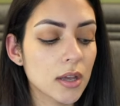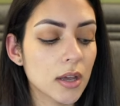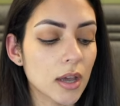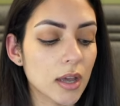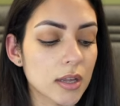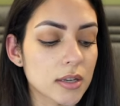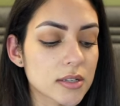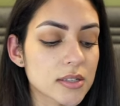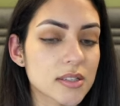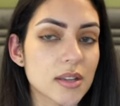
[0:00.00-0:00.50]

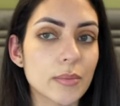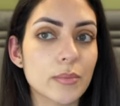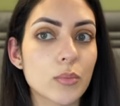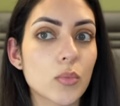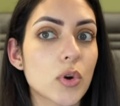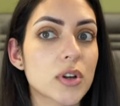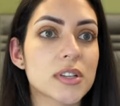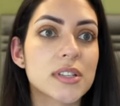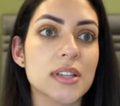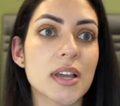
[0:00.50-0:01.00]
and
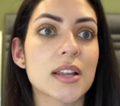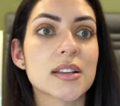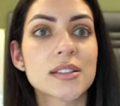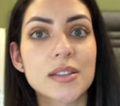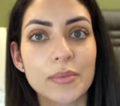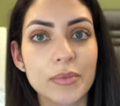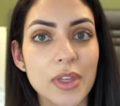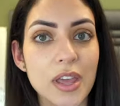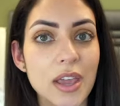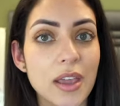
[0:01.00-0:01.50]
someone's saying
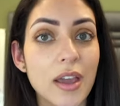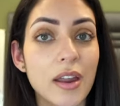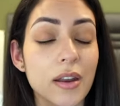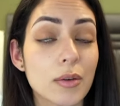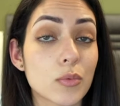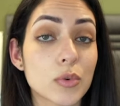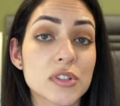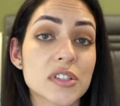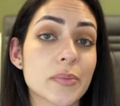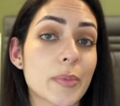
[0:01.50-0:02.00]
something and I
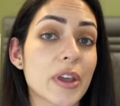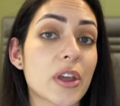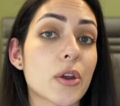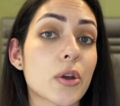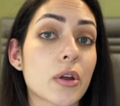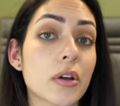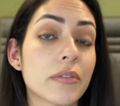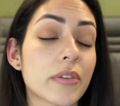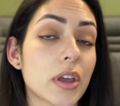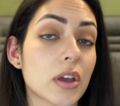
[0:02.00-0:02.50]
want to make a
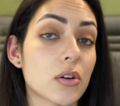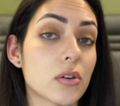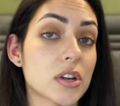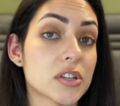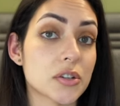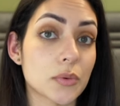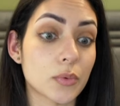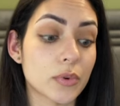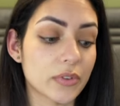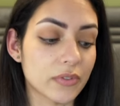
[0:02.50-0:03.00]
note of it or I
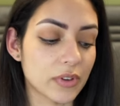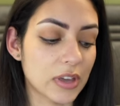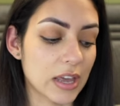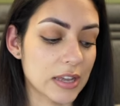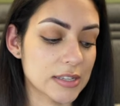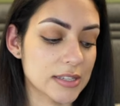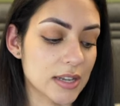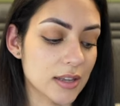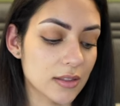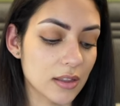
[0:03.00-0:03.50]
don't want to
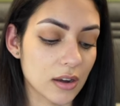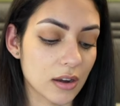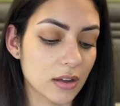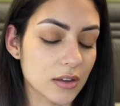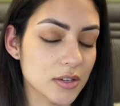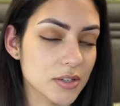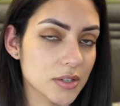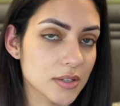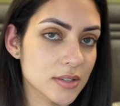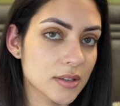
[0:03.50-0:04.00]
forget it, then I
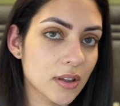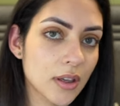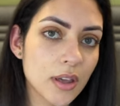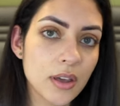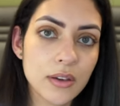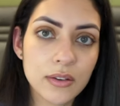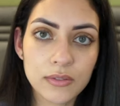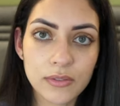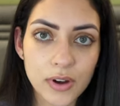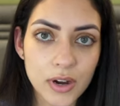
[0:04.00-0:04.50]
can just
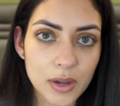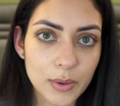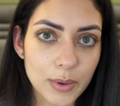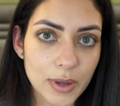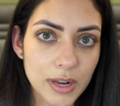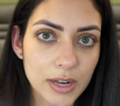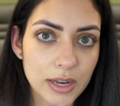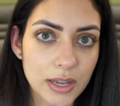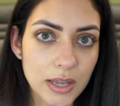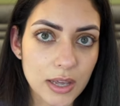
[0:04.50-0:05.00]
very
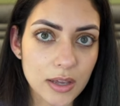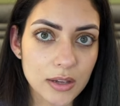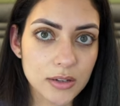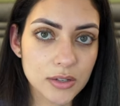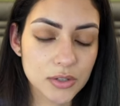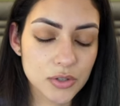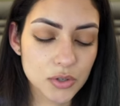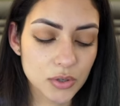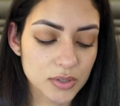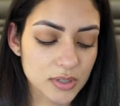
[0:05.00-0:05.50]
quickly
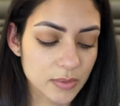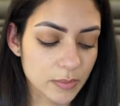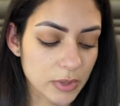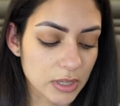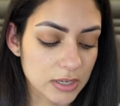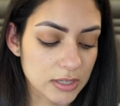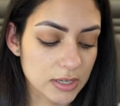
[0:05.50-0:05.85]
jot something